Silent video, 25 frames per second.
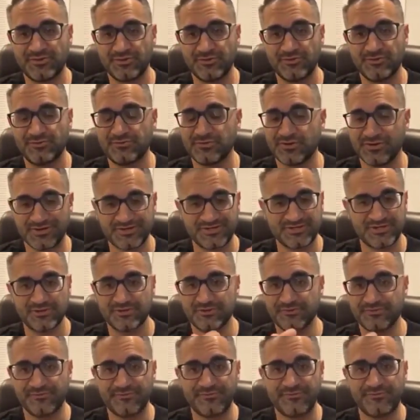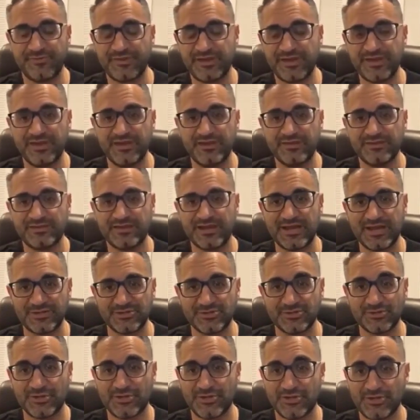do to a certain fee to
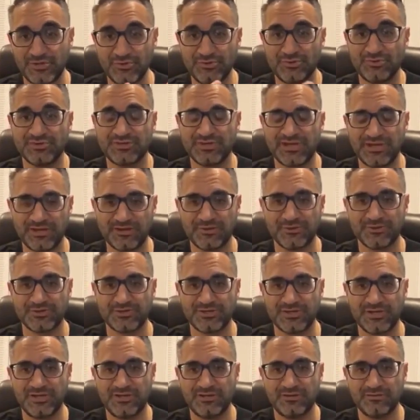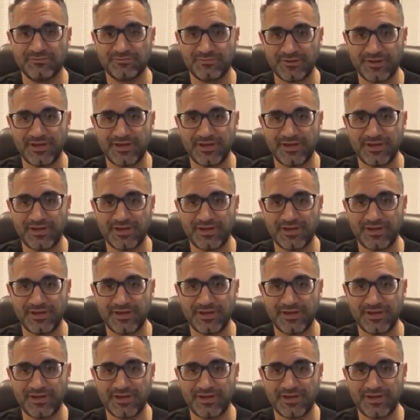actually use NRGY,